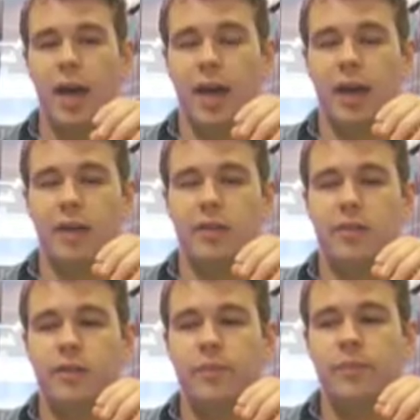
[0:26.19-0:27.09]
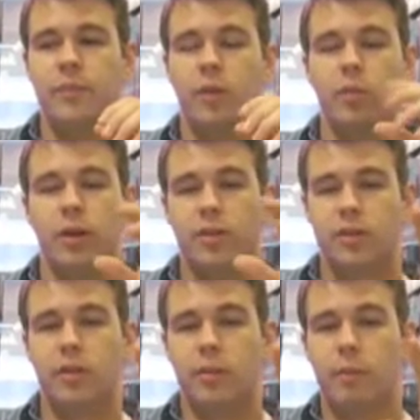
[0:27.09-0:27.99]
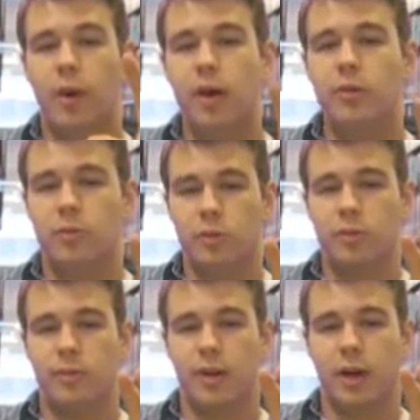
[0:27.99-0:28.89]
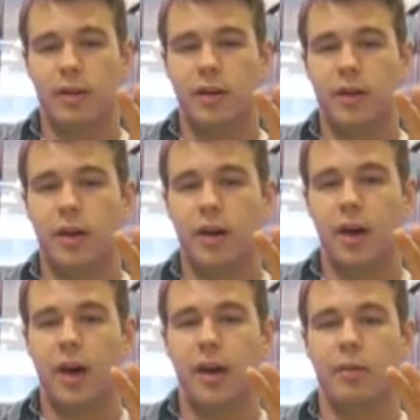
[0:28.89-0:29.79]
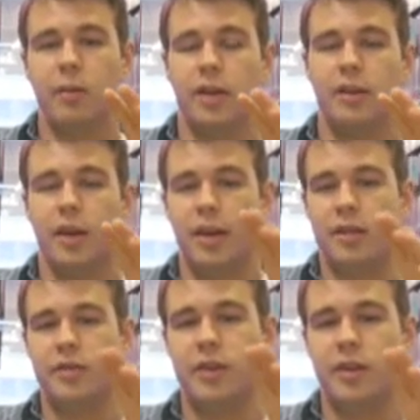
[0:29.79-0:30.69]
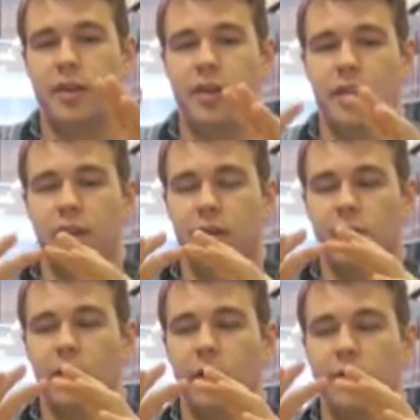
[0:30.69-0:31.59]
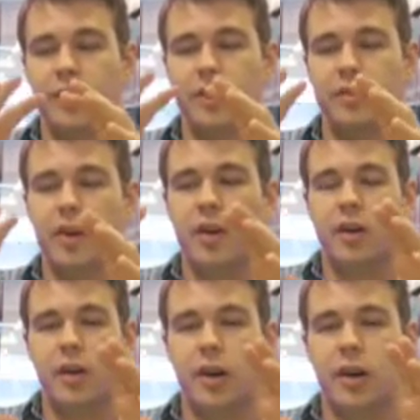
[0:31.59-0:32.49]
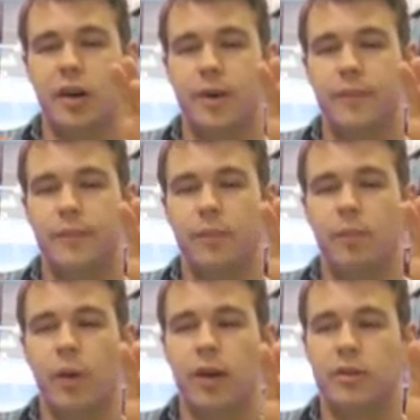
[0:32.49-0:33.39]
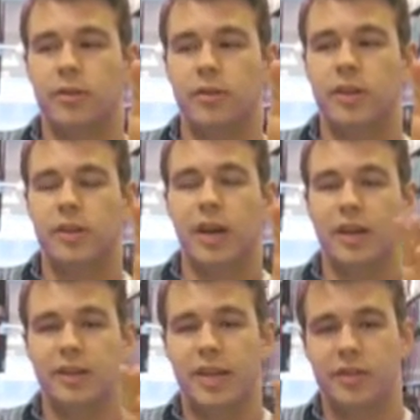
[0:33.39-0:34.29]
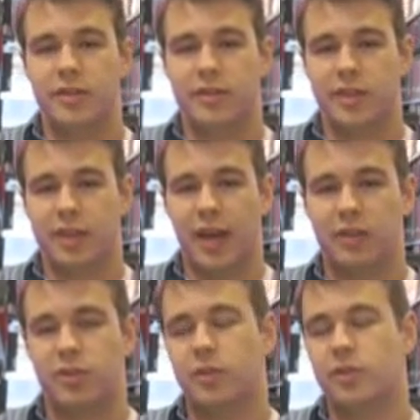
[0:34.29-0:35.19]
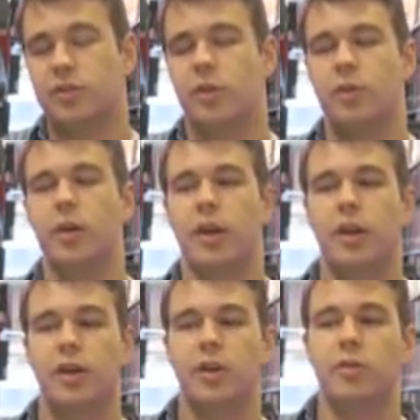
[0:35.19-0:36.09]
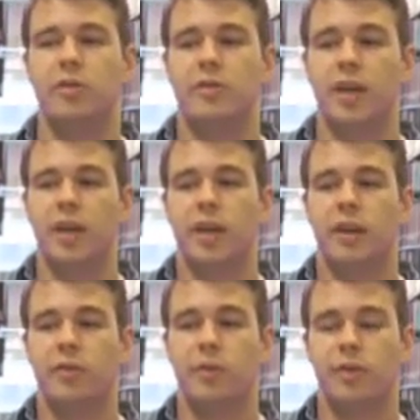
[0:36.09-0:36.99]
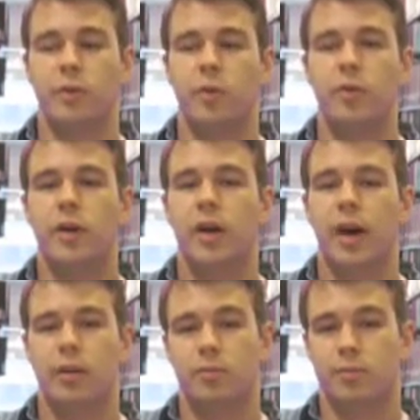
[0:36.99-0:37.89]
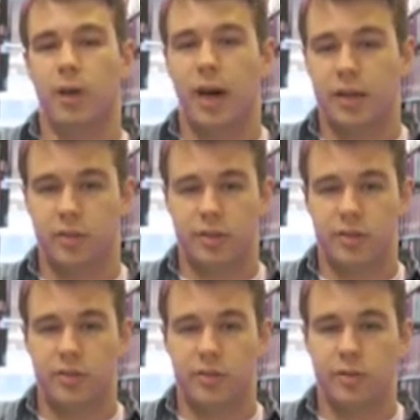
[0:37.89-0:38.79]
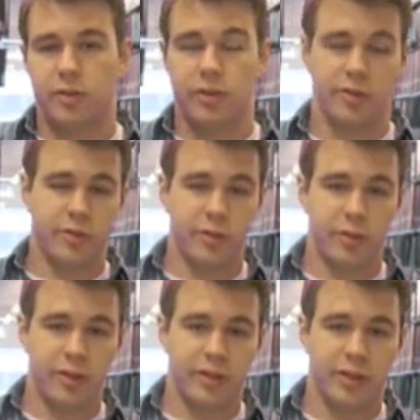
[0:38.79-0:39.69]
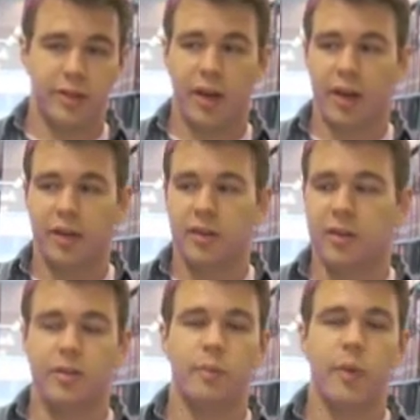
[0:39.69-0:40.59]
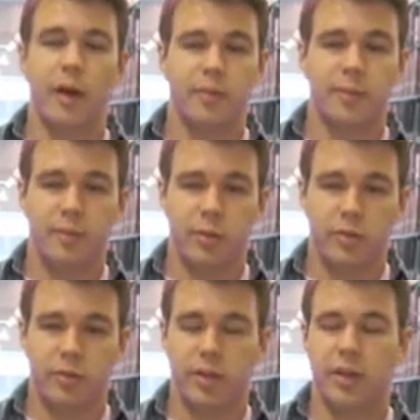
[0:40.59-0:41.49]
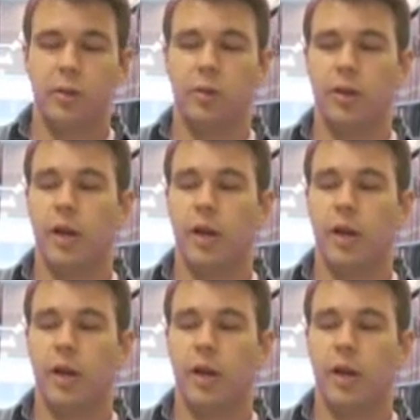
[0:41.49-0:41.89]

And when I looked at the modern word for mind, I recognized that there are all these modern connotations attached to it. So you can say, for example, I don't mind going to the store, as in it doesn't bother me emotionally, or